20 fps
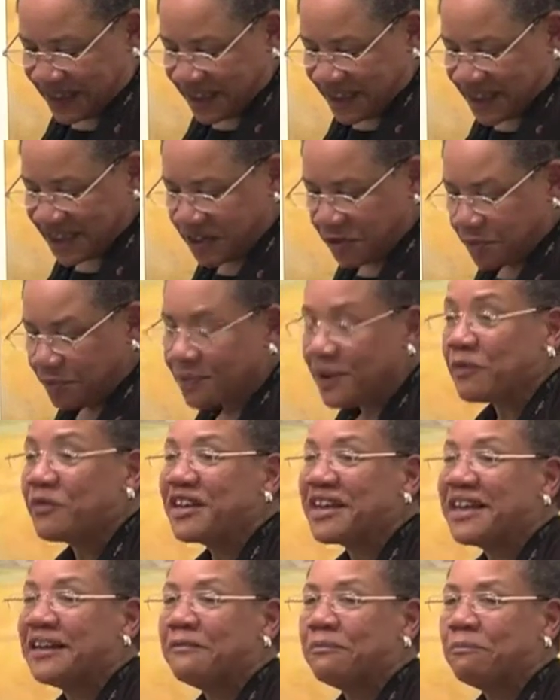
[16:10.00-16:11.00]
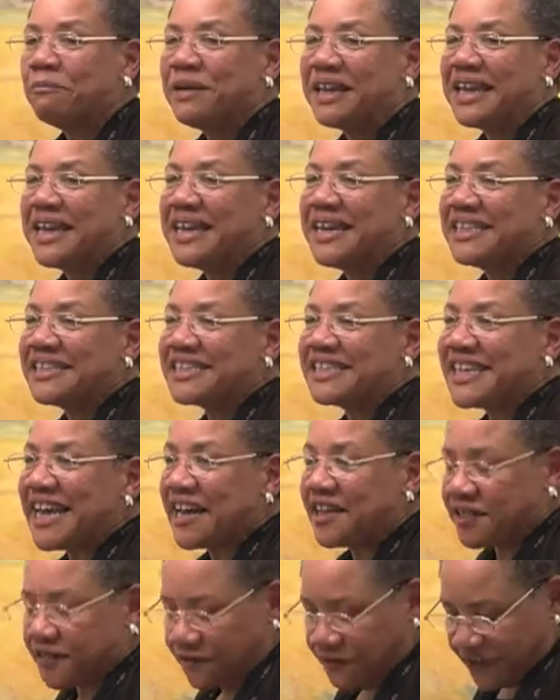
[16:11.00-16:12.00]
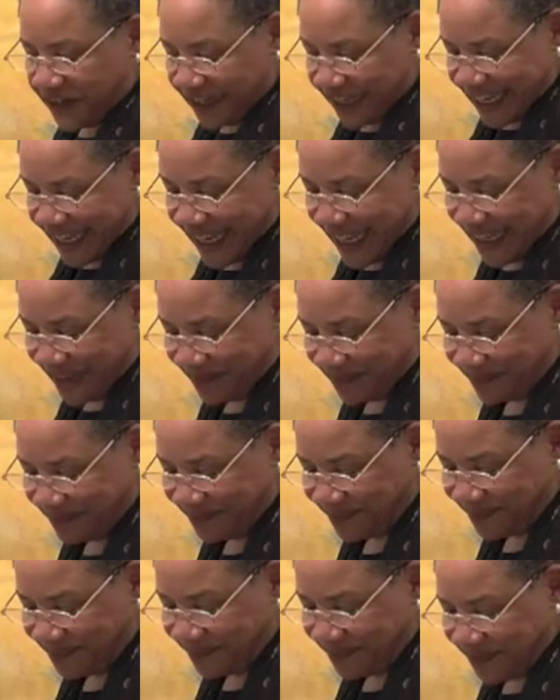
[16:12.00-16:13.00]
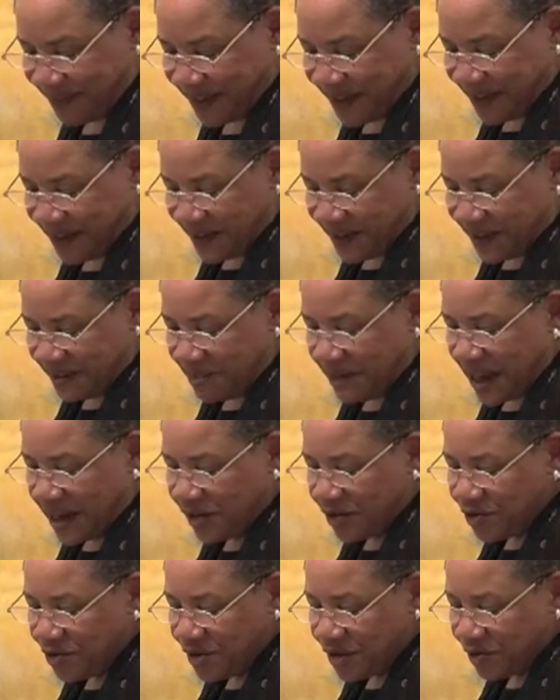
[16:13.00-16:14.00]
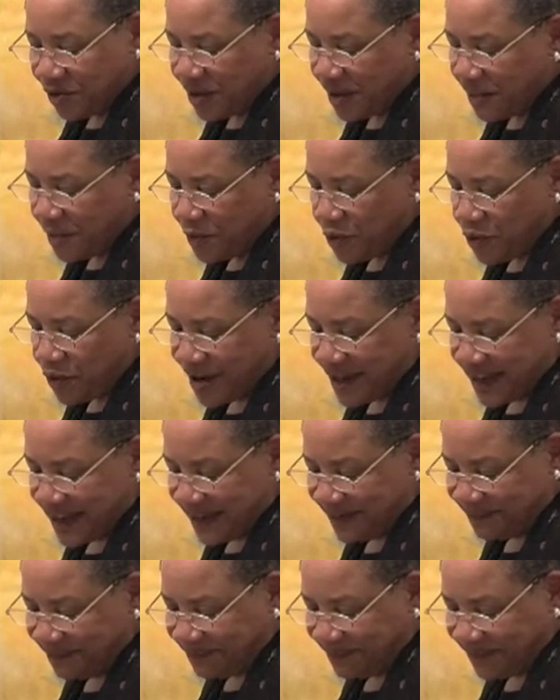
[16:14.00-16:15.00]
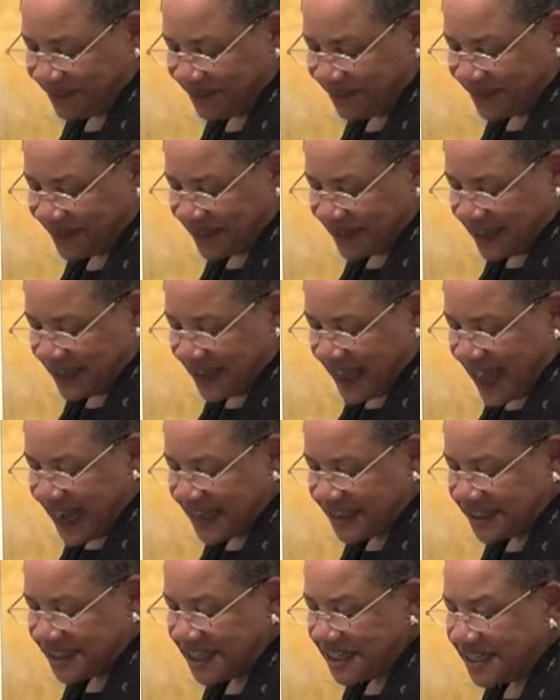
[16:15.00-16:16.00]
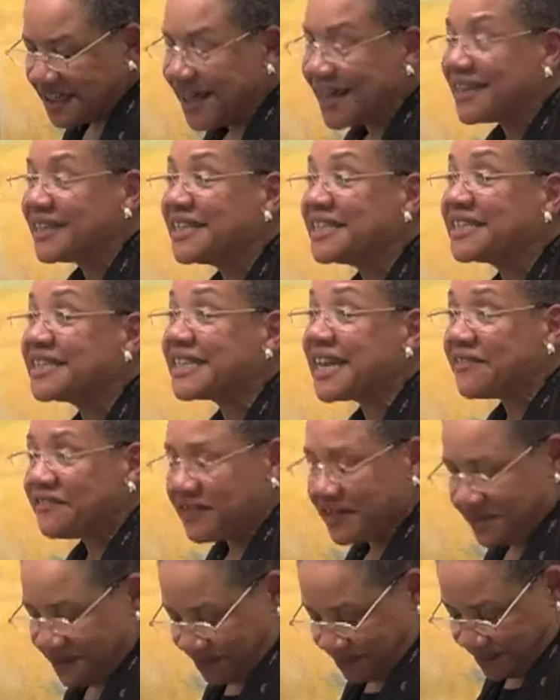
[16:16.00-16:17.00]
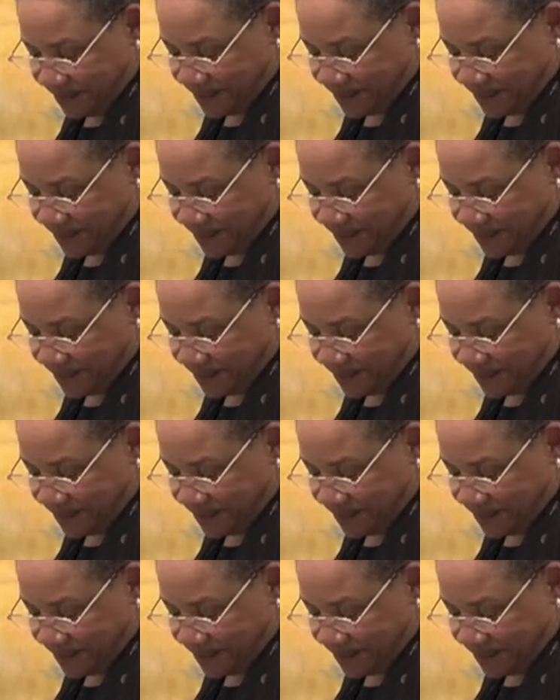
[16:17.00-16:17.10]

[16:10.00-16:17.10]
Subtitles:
So, but we begin in South Philly. My Lord, what a morning, 1897.